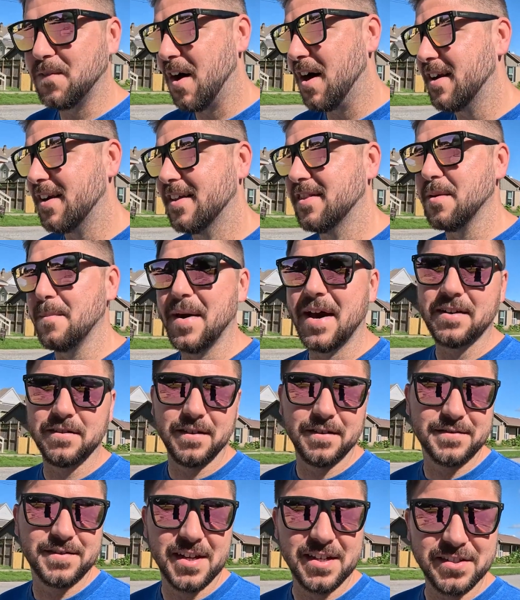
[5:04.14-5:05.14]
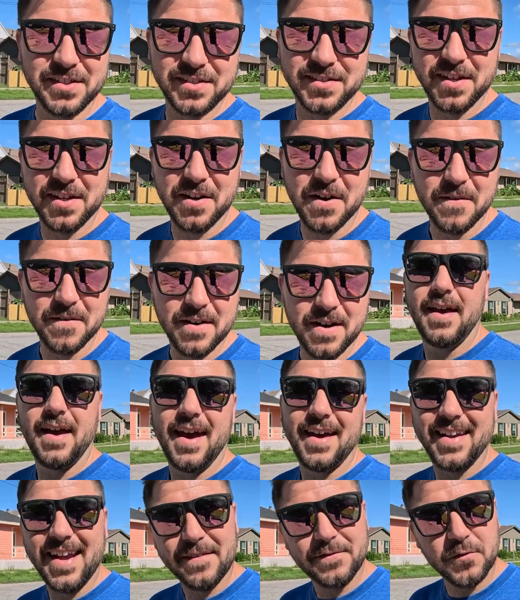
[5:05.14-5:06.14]
fought at the Battle of San Jacinto,
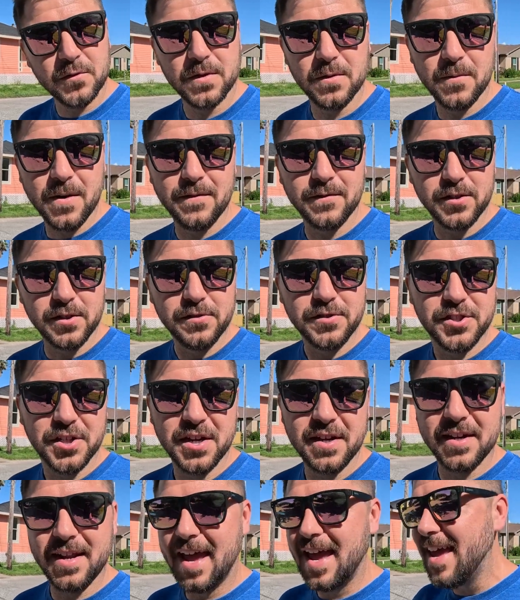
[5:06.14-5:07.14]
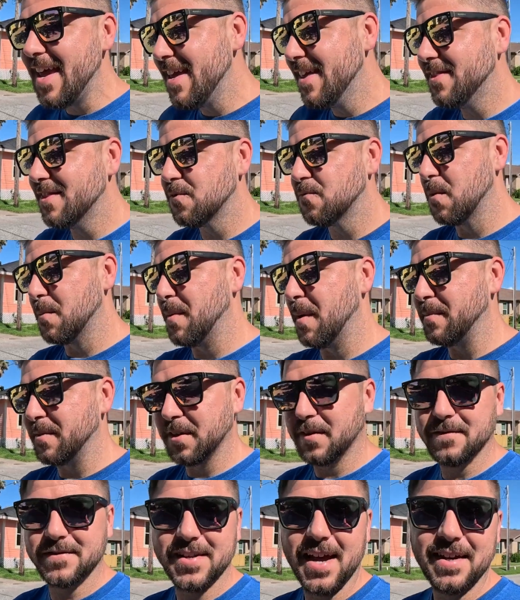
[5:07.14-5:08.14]
and after the Revolution in the
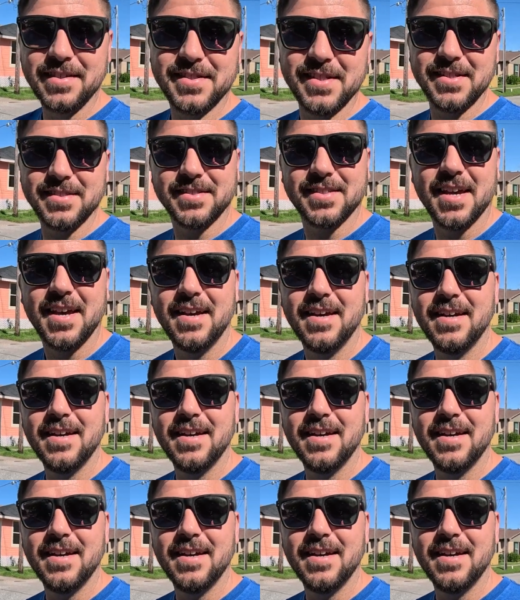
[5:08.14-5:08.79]
Republic of Texas,